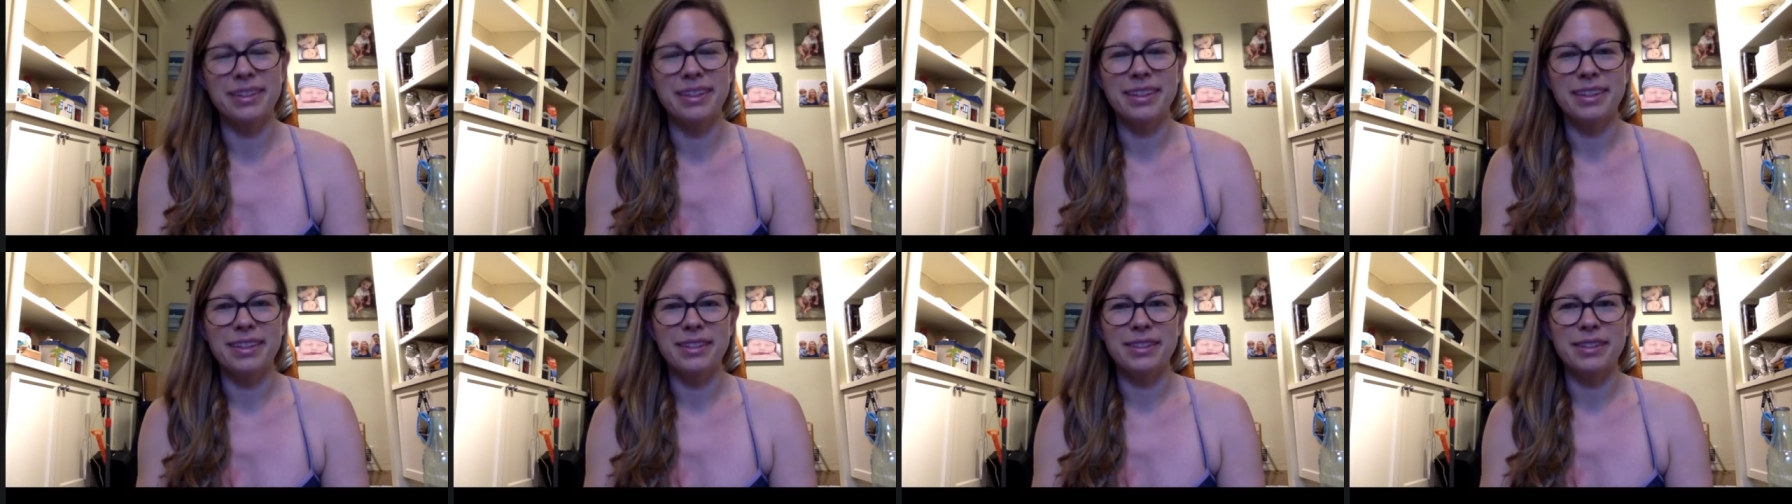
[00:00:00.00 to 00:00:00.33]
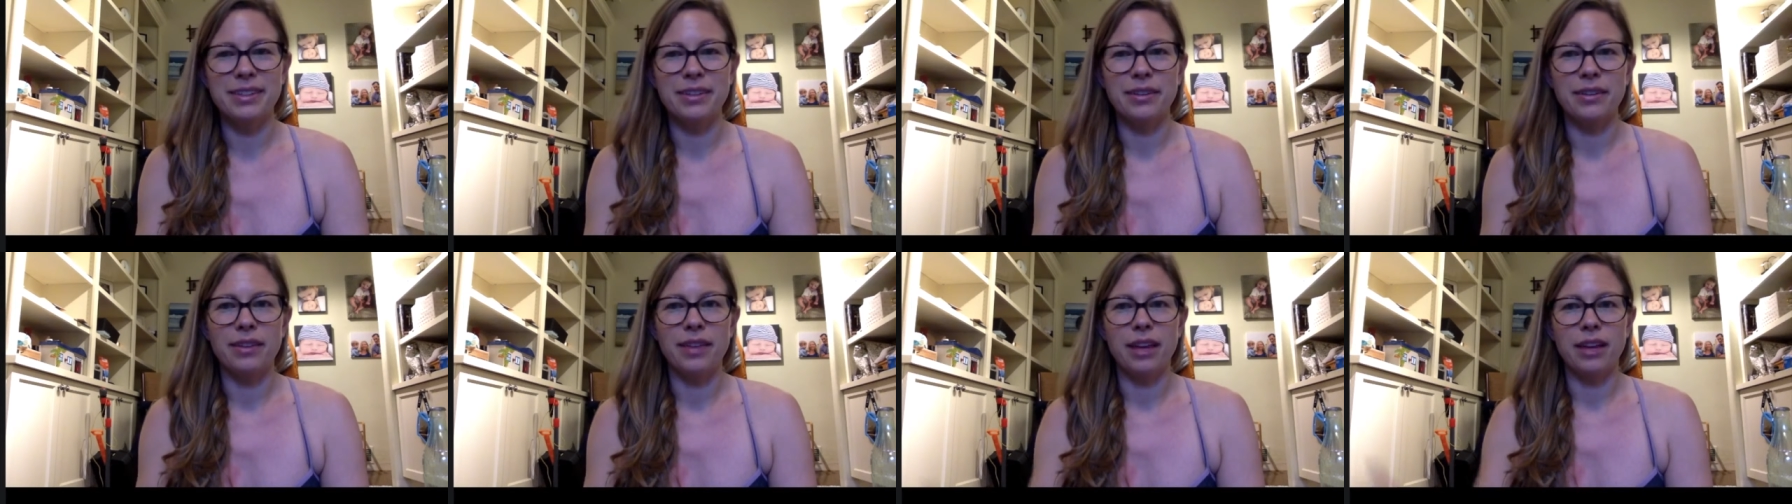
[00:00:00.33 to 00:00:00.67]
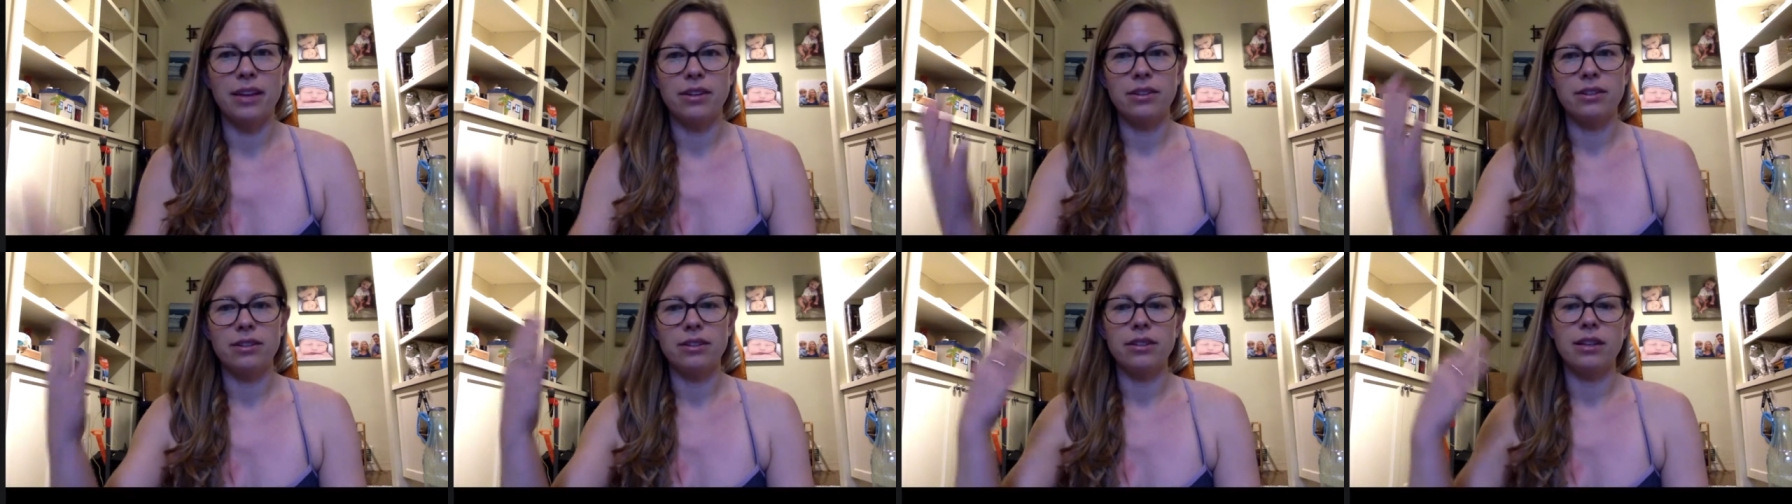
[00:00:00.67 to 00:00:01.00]
So that
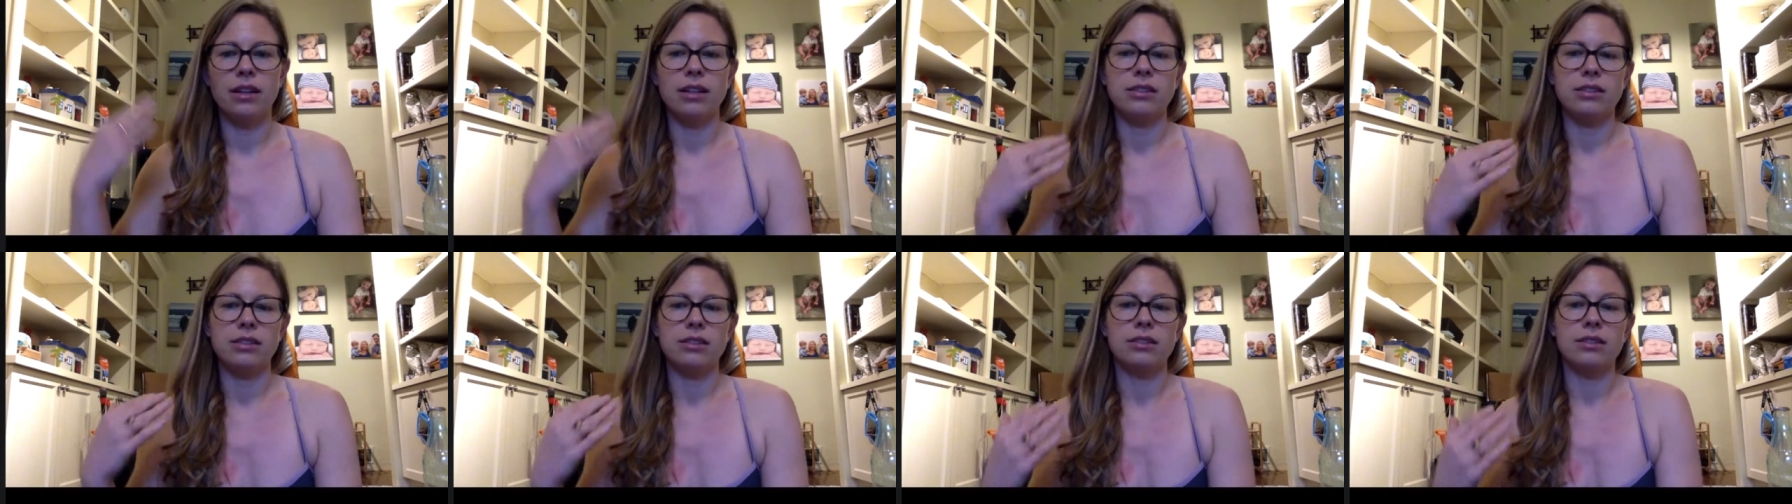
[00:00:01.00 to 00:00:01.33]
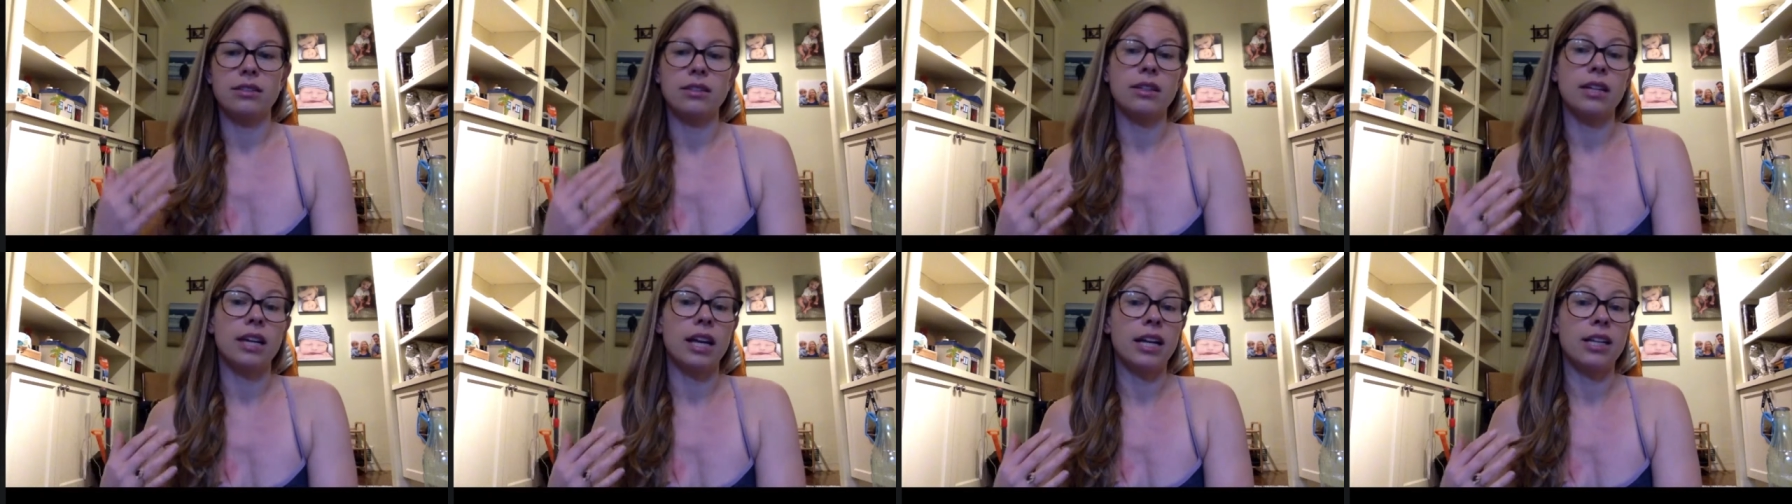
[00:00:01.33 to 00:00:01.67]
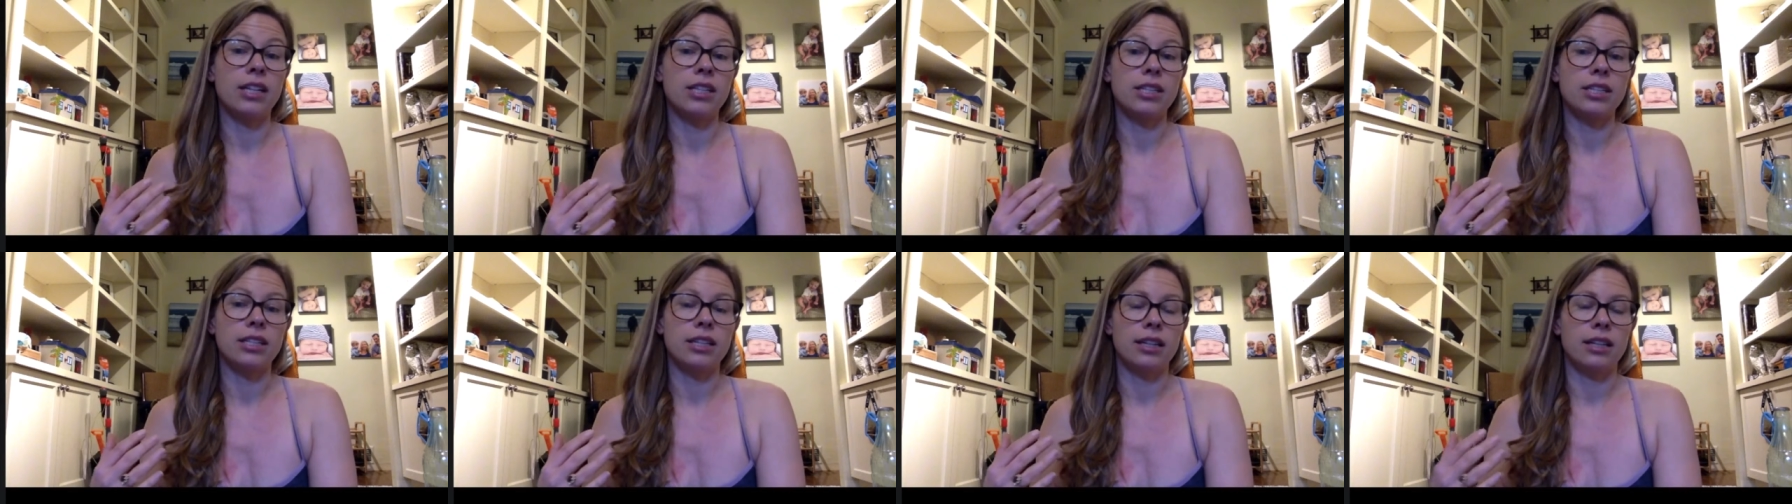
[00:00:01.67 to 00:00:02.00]
neurological
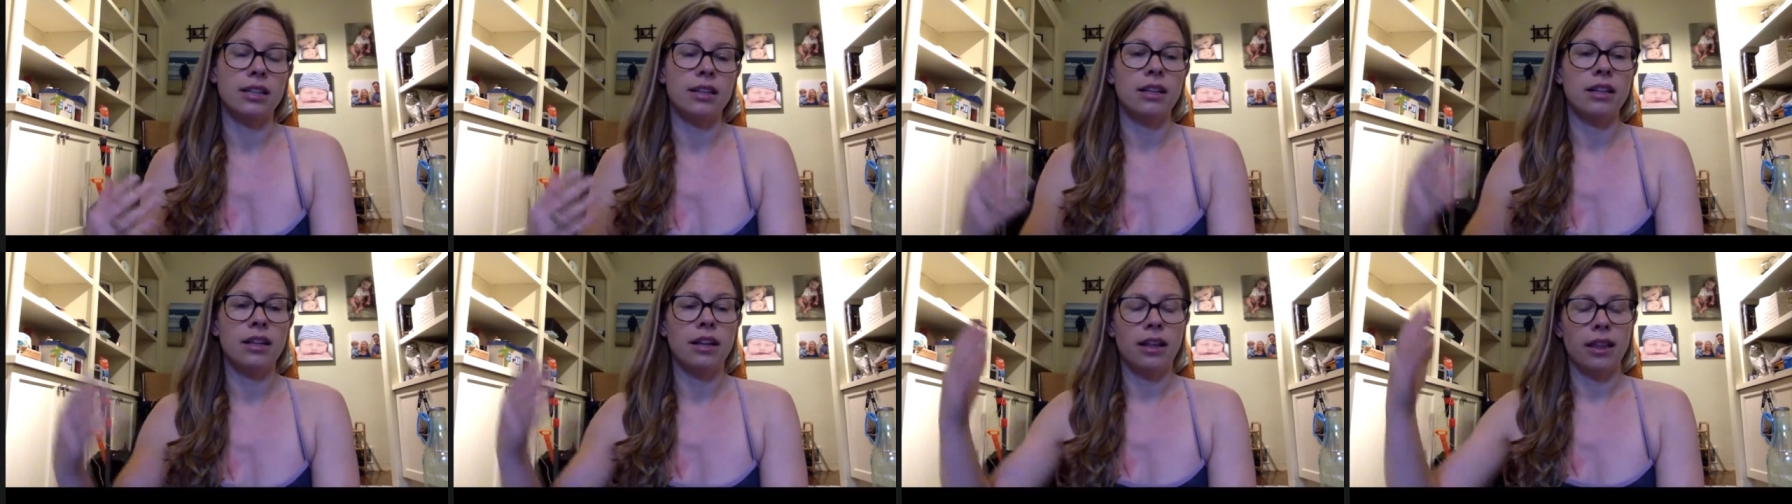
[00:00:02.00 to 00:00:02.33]
connection,